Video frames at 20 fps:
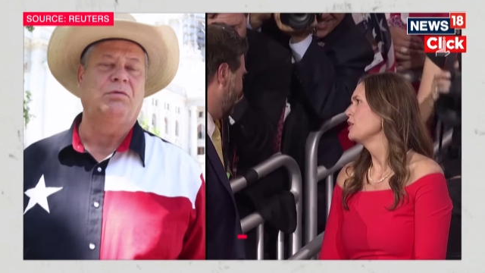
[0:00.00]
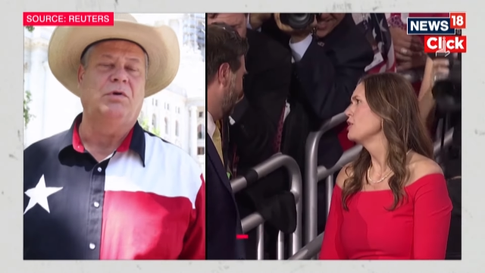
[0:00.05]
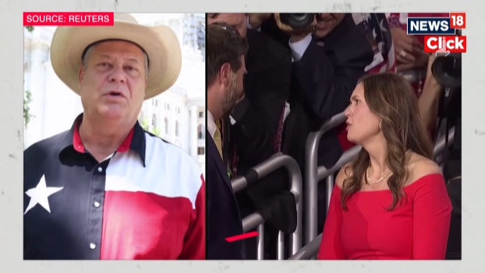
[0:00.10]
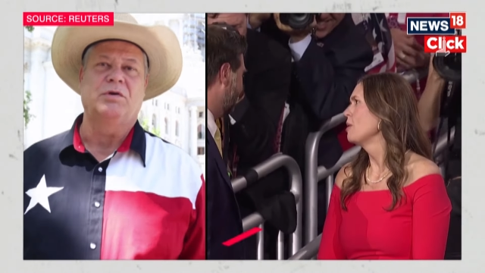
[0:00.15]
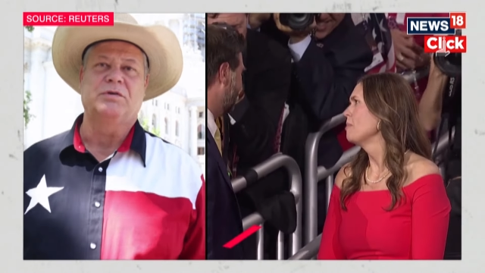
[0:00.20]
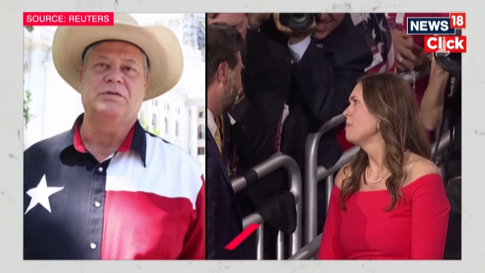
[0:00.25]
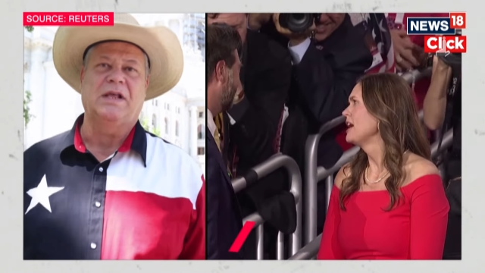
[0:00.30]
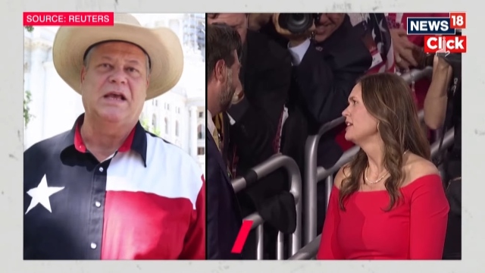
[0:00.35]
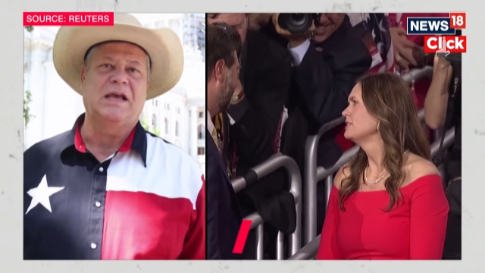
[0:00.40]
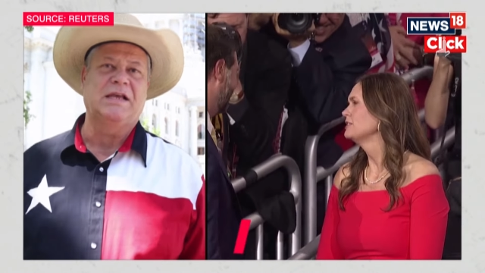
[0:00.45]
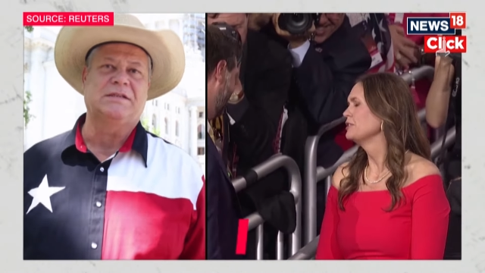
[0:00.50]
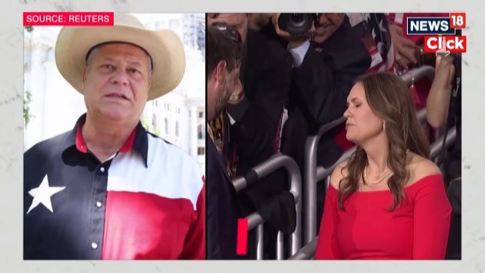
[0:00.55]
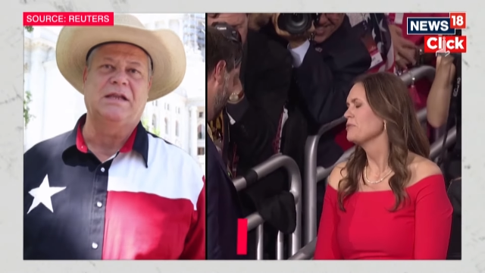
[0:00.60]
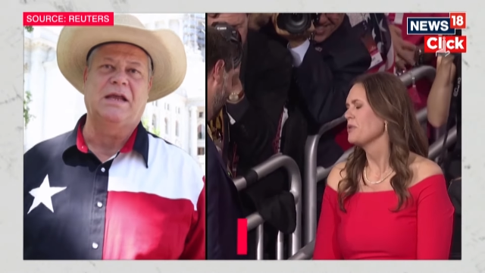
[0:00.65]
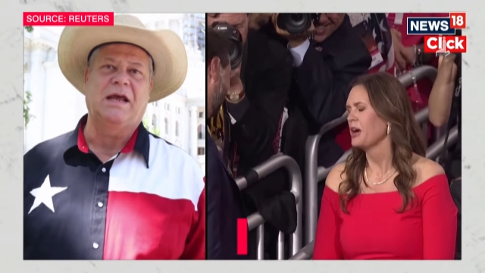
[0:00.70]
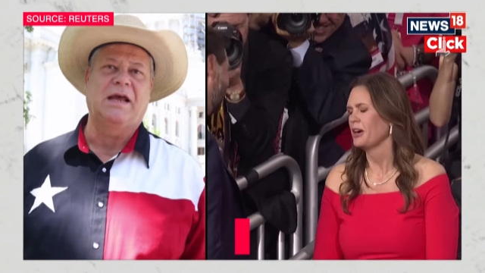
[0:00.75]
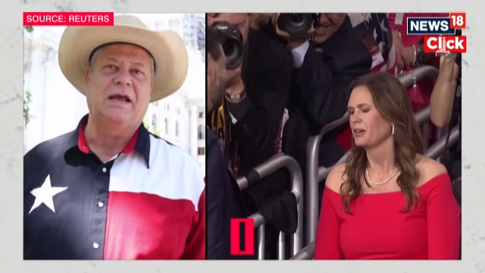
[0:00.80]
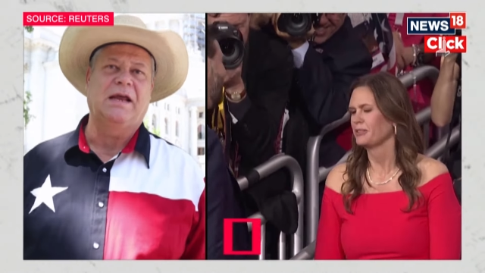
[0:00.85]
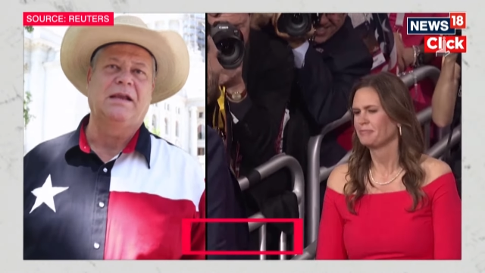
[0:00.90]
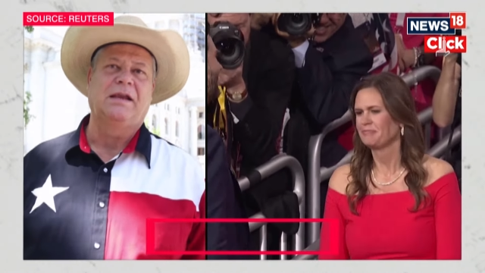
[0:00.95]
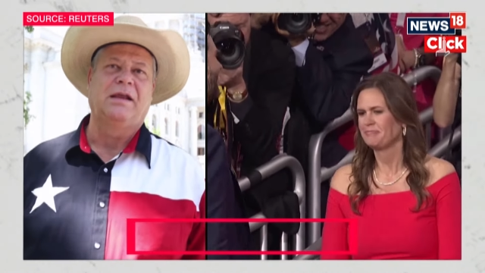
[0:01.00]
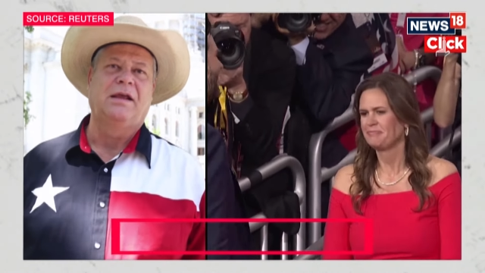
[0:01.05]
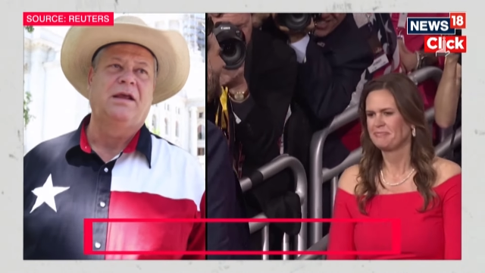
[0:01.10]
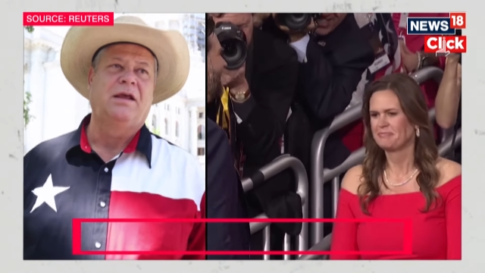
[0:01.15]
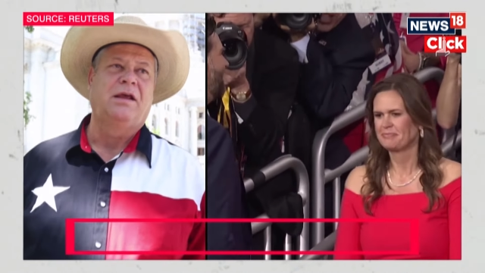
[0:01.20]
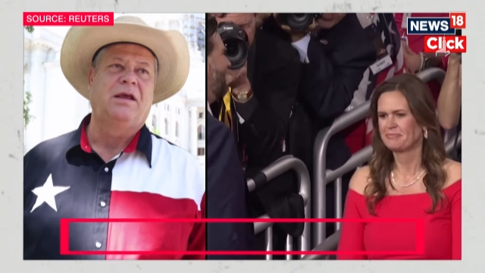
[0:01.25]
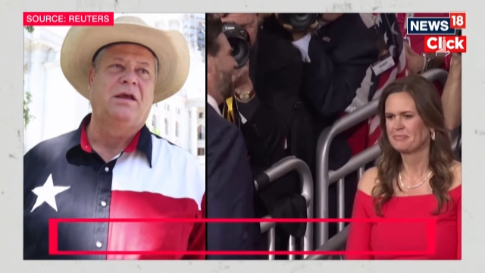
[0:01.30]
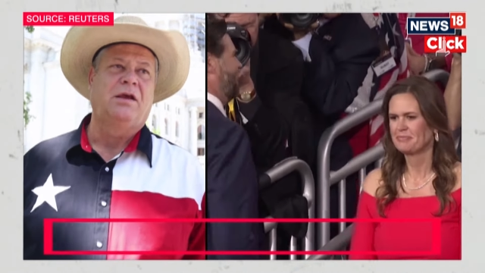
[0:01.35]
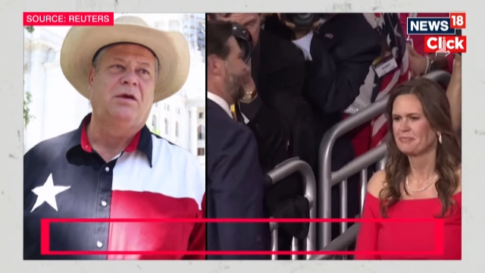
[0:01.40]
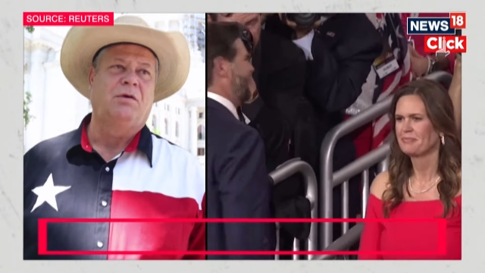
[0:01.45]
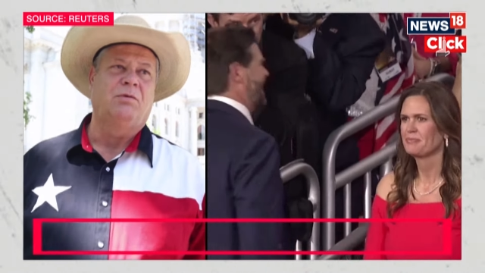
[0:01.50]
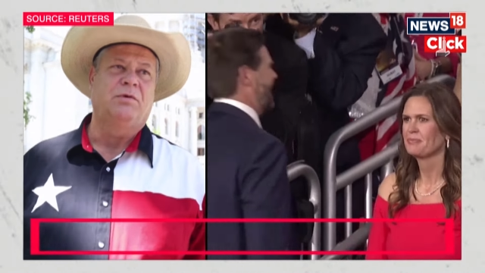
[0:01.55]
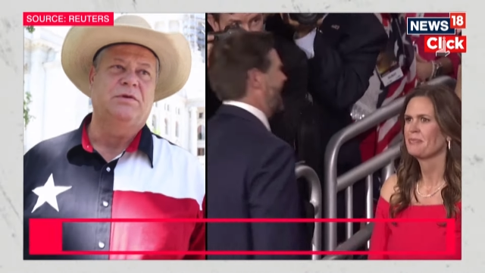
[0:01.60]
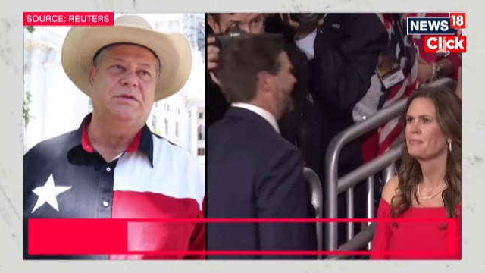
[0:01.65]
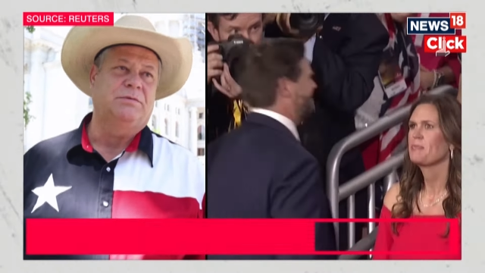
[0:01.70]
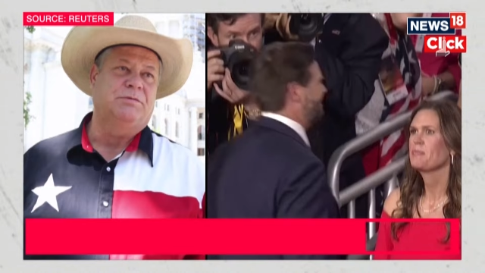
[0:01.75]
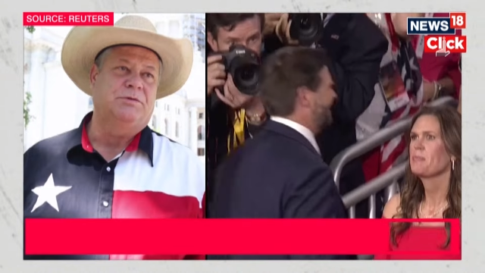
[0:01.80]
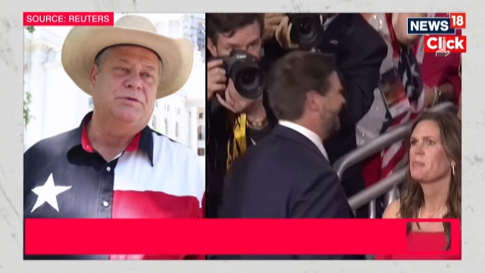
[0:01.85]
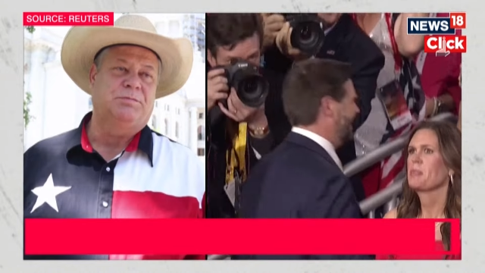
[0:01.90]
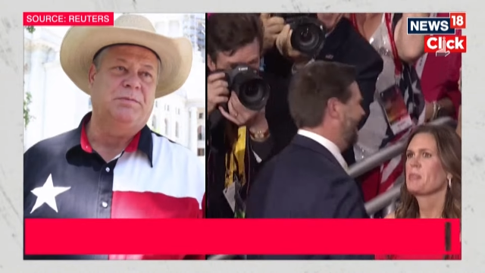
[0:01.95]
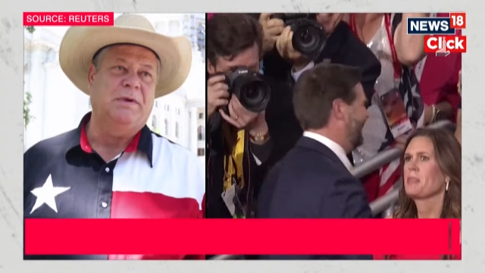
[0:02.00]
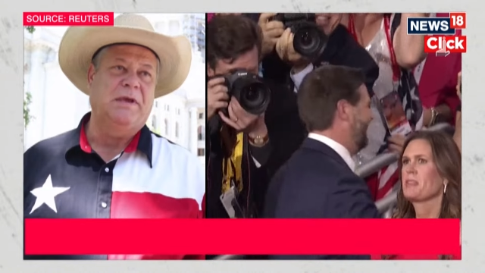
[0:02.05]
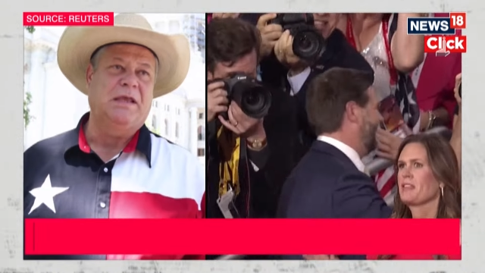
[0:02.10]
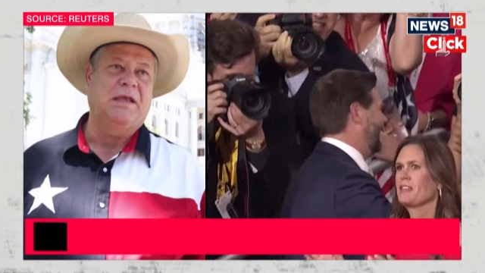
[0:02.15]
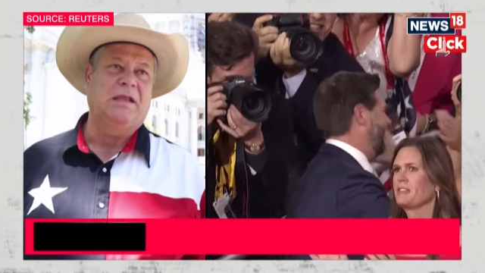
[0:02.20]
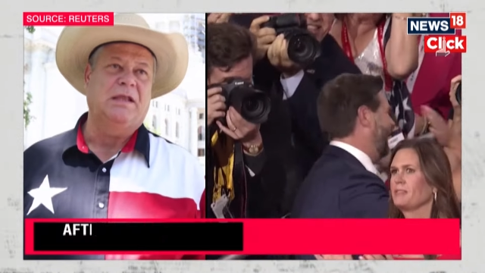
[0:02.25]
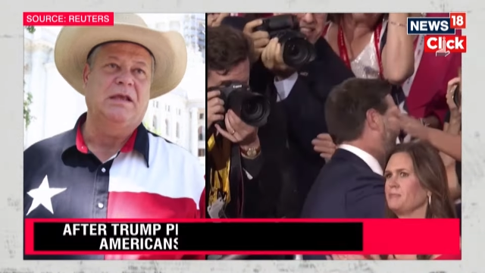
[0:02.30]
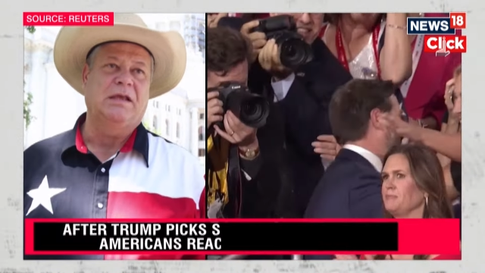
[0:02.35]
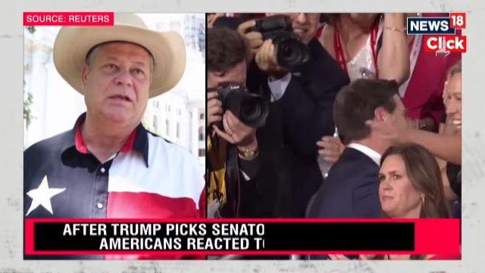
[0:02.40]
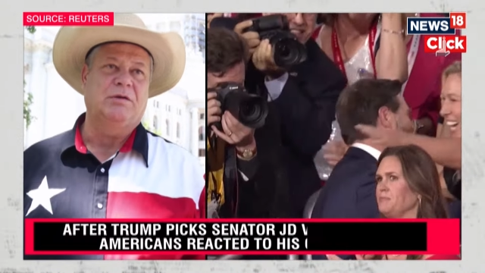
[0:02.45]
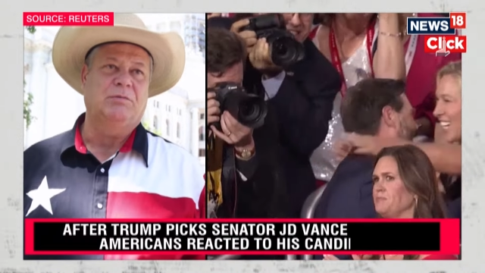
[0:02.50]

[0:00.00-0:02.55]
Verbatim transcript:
Speaker 1: Rose last night, when she was speaking,